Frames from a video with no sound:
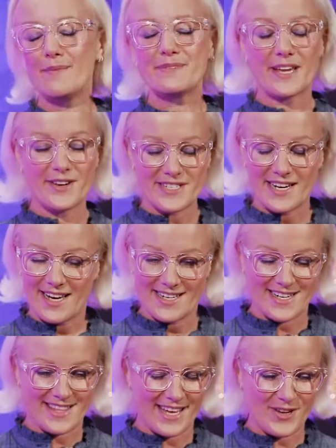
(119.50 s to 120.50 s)
so
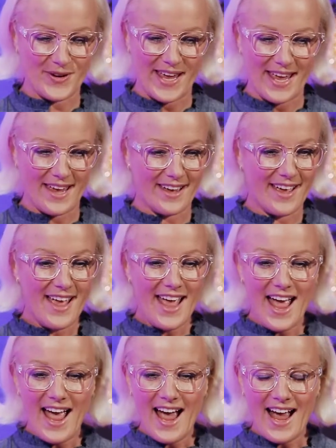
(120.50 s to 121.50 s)
delighted that you're here.
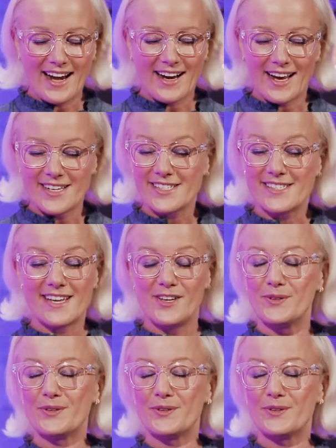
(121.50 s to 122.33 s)
And I just think your